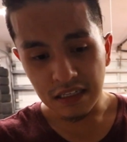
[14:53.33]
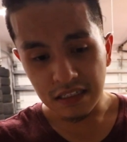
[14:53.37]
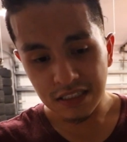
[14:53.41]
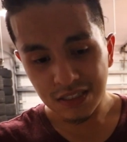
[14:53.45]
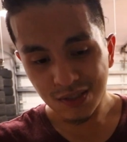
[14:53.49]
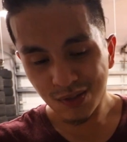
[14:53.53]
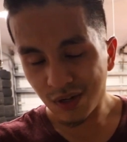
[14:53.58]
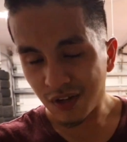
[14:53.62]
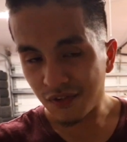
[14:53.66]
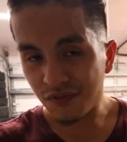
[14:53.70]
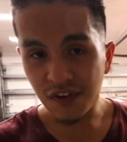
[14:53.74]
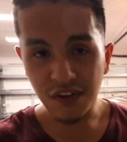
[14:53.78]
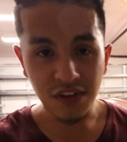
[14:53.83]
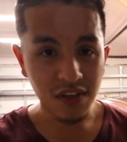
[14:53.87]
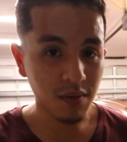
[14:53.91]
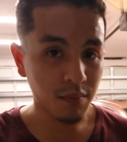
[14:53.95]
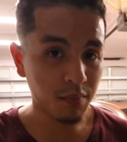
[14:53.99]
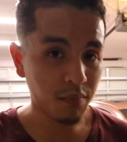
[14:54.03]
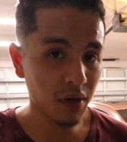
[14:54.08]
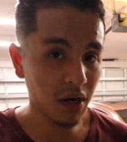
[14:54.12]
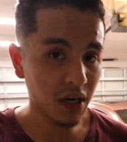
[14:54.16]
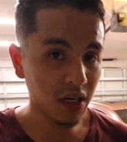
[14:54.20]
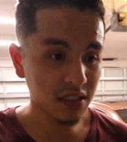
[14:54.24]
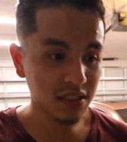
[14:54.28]
It's only
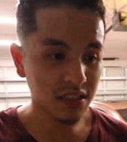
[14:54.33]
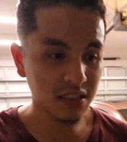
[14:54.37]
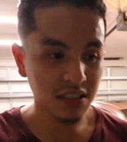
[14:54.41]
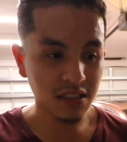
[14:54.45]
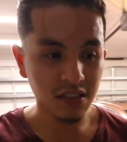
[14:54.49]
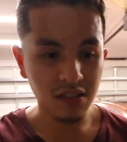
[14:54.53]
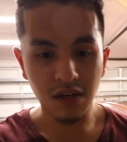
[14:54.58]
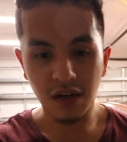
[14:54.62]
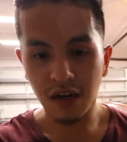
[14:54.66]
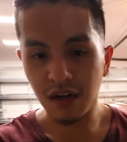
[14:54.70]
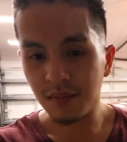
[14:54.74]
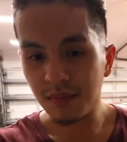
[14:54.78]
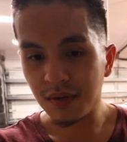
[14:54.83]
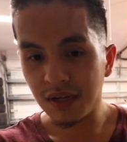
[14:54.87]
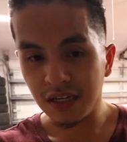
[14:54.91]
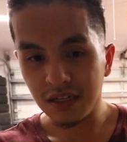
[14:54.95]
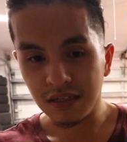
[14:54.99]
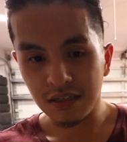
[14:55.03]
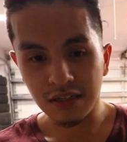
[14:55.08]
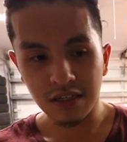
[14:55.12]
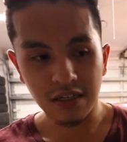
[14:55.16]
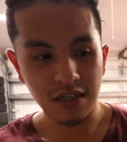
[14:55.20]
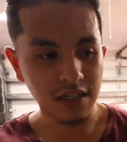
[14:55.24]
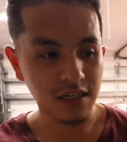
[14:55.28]
$50, you know what I
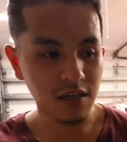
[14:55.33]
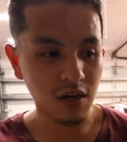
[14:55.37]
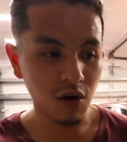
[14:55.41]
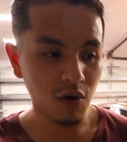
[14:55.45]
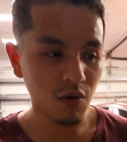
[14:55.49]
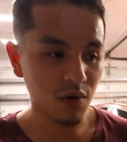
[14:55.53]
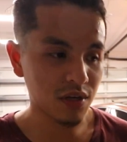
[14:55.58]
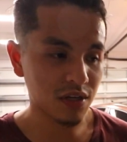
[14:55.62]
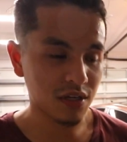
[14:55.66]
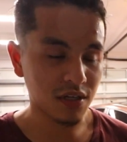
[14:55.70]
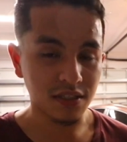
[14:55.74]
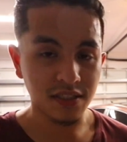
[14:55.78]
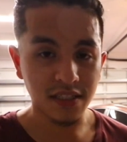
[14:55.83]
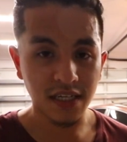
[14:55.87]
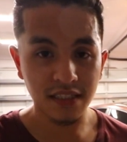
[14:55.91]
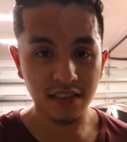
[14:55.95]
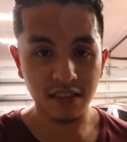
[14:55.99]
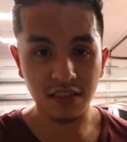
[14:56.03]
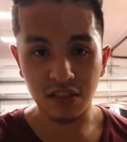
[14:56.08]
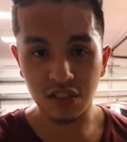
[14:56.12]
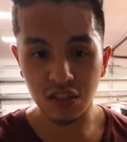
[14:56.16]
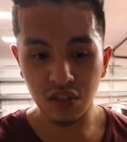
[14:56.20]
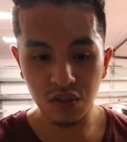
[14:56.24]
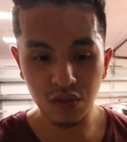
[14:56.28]
mean? You get to go and you
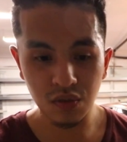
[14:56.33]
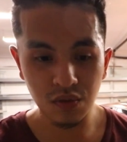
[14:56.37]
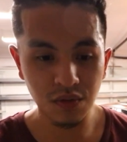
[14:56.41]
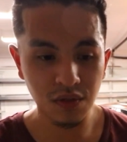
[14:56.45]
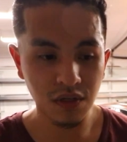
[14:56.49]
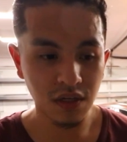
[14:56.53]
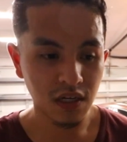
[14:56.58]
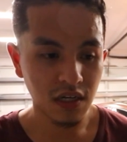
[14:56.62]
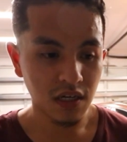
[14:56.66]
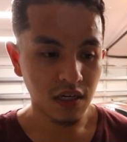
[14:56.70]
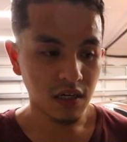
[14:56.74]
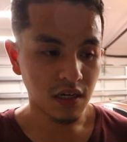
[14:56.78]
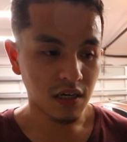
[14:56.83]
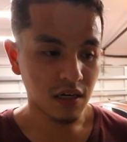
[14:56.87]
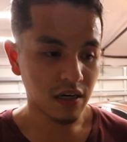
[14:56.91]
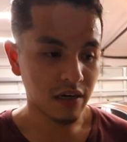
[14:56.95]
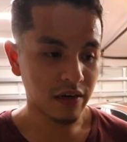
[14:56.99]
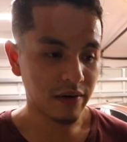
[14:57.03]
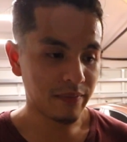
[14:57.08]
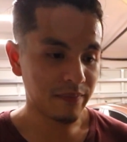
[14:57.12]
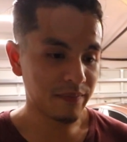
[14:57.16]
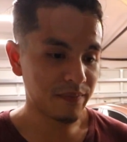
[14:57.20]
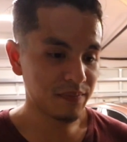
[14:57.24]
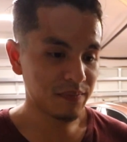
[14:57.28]
test and tune.
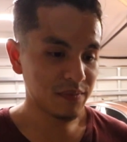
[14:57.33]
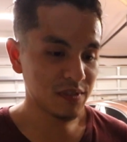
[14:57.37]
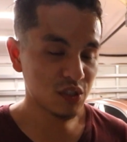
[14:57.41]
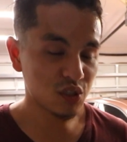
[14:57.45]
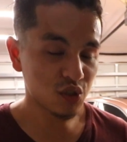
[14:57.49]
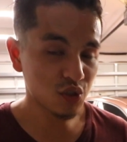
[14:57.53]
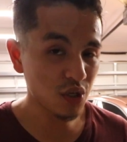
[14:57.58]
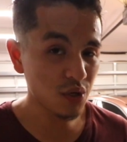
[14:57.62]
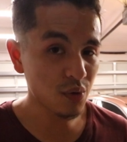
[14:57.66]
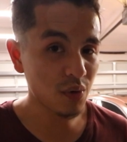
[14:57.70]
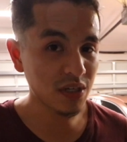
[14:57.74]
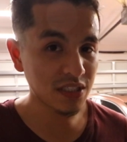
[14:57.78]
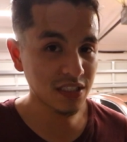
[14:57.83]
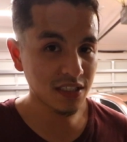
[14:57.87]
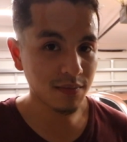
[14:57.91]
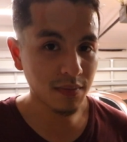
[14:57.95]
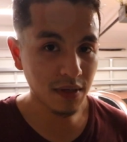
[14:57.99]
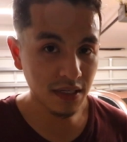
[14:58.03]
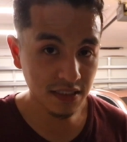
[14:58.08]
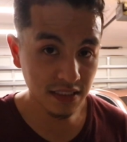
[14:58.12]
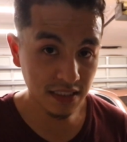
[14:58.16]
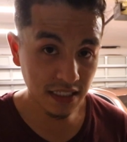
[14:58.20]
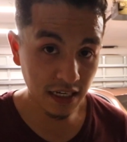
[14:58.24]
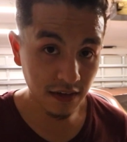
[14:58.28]
Street Racing
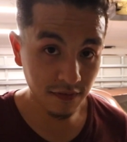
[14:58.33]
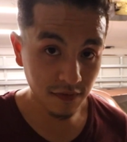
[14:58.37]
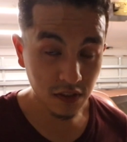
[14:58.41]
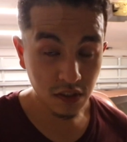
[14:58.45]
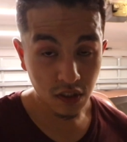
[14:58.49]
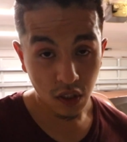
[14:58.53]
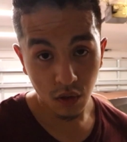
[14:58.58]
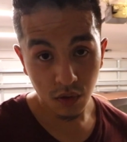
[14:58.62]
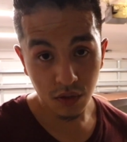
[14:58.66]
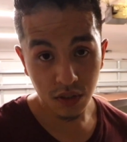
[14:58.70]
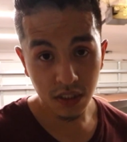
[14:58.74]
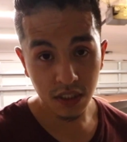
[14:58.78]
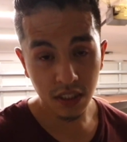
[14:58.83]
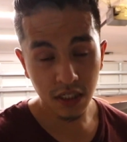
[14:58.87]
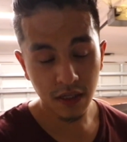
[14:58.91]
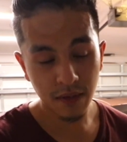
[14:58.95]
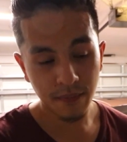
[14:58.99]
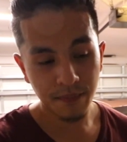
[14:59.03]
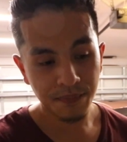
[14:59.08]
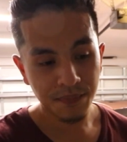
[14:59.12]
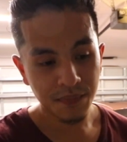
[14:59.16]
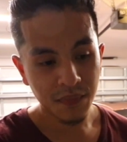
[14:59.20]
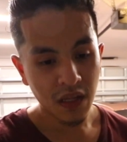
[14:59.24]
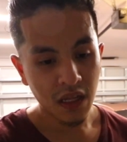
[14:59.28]
Made Safe is hosting
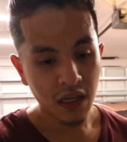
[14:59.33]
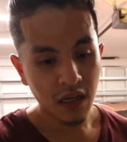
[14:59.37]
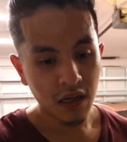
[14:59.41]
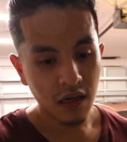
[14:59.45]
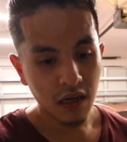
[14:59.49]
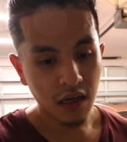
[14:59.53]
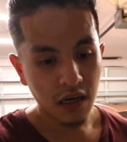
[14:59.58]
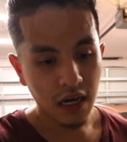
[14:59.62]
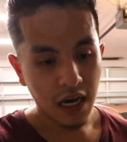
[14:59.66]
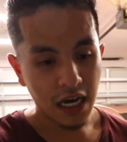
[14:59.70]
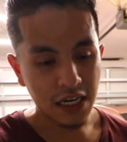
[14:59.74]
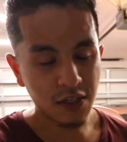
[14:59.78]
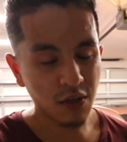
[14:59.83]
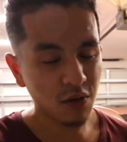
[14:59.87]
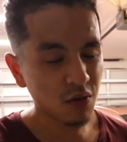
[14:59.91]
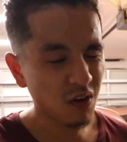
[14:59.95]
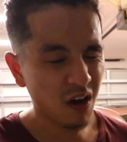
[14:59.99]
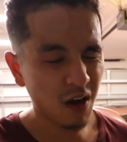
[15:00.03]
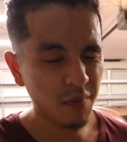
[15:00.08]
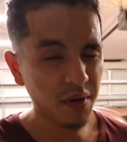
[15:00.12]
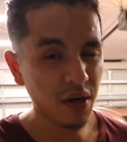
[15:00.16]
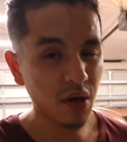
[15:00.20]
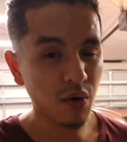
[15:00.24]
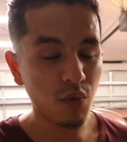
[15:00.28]
it. I don't know
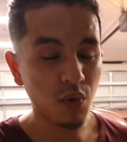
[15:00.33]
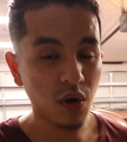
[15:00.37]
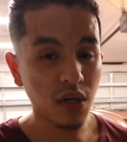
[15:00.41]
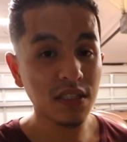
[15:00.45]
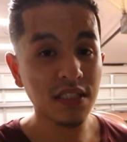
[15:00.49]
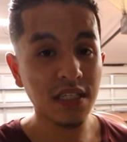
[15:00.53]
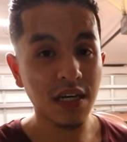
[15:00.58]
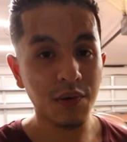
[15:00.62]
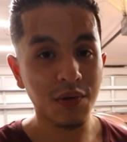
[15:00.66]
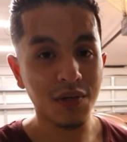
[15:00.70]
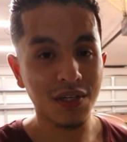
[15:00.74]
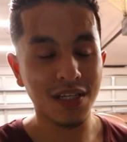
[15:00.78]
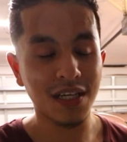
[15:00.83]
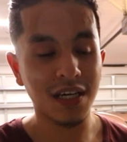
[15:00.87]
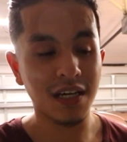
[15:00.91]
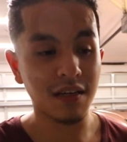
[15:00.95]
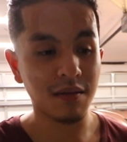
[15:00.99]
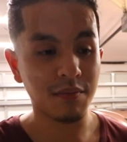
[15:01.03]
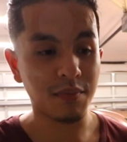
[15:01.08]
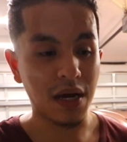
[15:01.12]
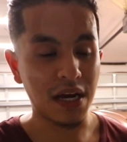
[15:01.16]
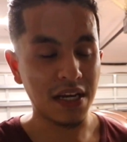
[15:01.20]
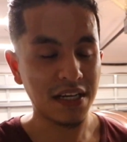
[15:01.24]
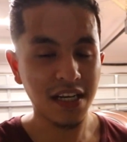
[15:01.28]
how many runs I would
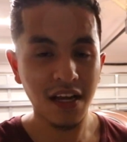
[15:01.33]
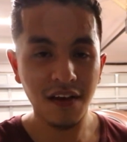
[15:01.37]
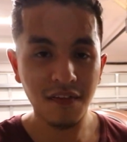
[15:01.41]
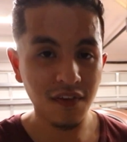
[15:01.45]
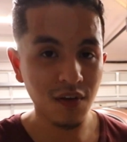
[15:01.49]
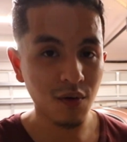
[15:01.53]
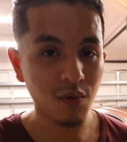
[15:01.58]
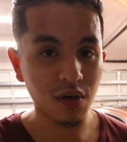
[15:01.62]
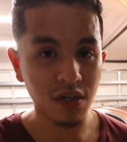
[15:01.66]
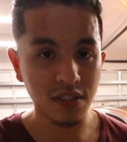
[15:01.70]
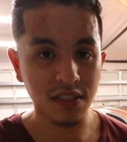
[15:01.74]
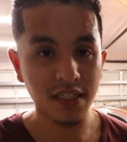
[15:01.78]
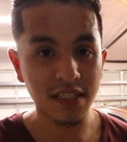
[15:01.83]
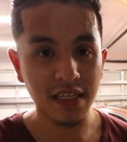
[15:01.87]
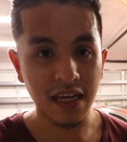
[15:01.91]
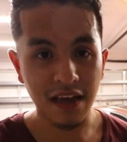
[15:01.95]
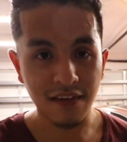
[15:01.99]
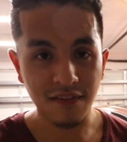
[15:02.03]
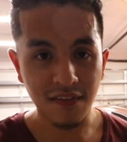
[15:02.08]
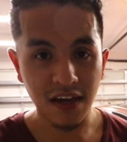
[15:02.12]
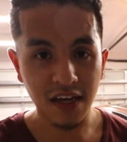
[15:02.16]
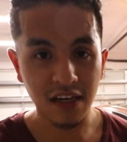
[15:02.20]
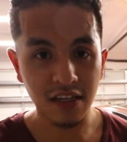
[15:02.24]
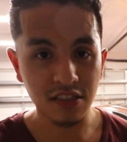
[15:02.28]
get, but I definitely want to take that
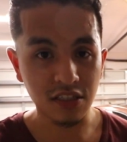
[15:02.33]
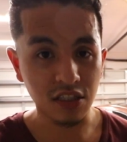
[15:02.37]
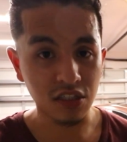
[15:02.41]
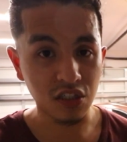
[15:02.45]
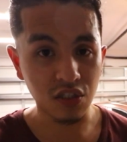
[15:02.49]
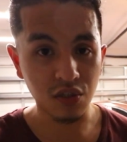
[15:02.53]
advantage and